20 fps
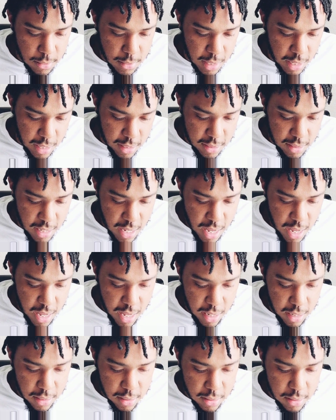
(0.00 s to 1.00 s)
it
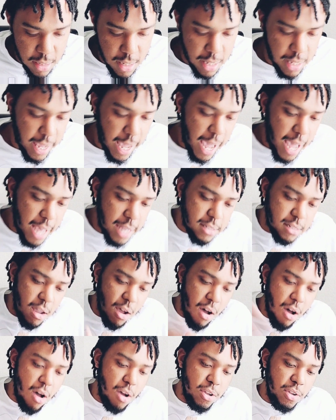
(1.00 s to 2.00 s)
says, cast
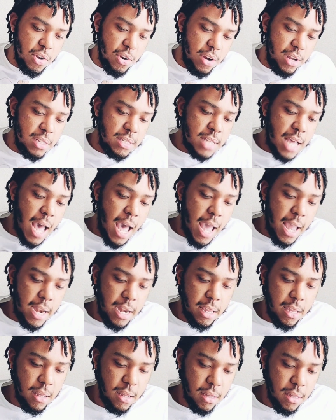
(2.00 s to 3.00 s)
all your
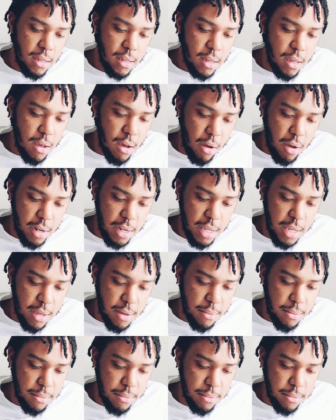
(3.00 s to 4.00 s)
anxiety on
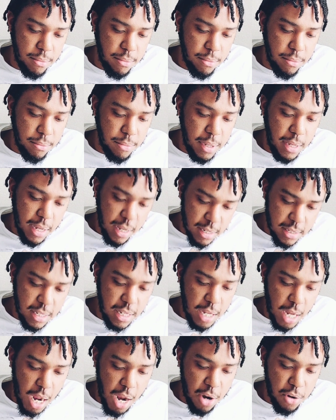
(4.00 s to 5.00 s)
him because he
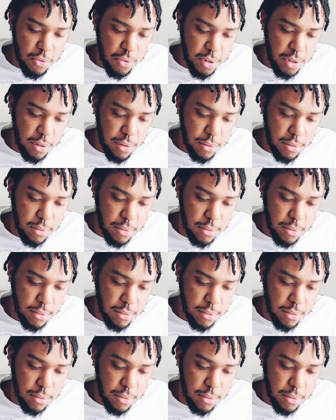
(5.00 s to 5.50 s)
cares for you.